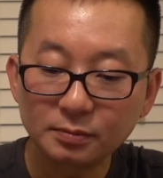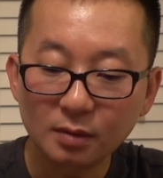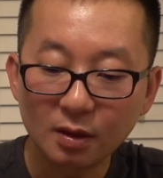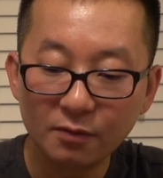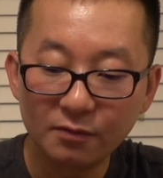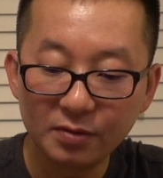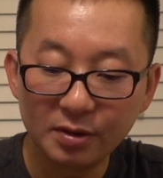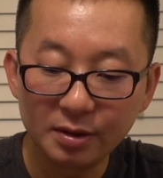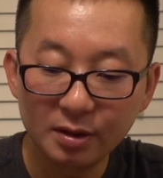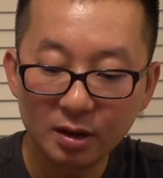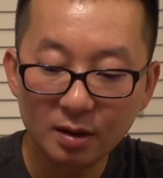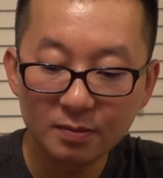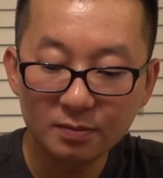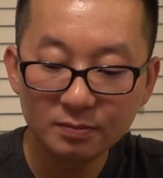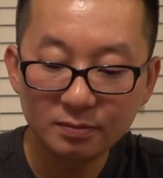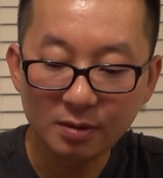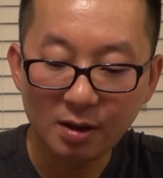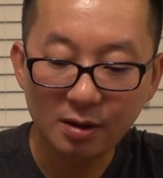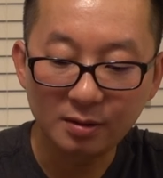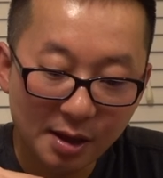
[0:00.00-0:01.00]
Vietnam
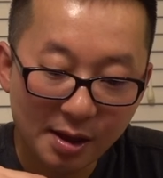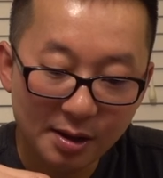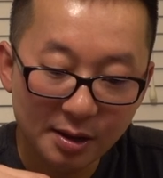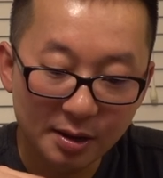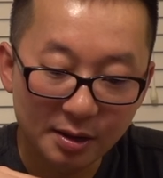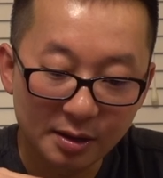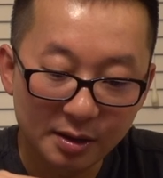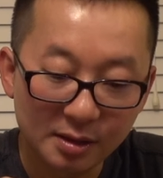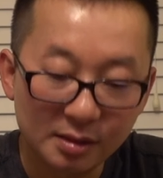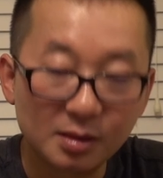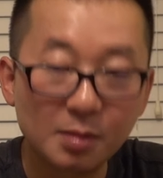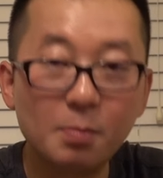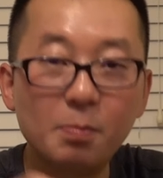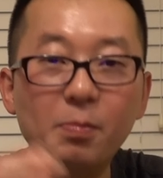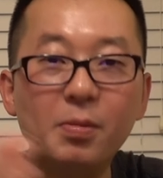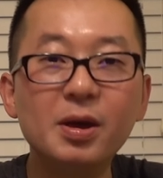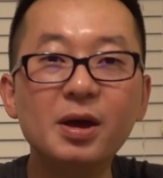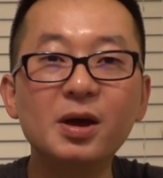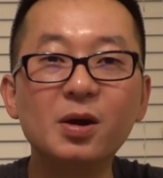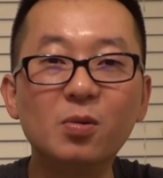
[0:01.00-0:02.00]
and eat the
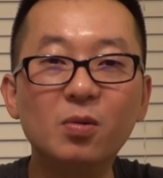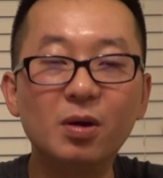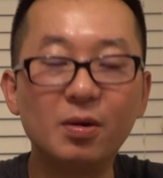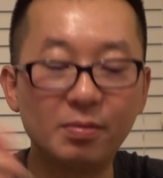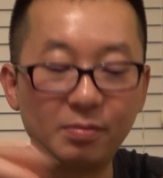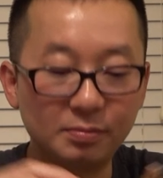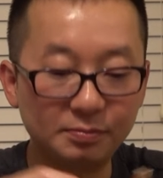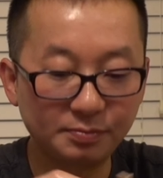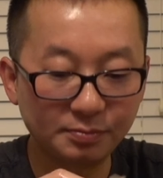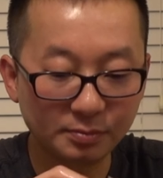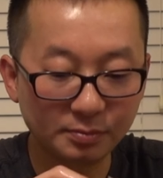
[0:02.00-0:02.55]
big one.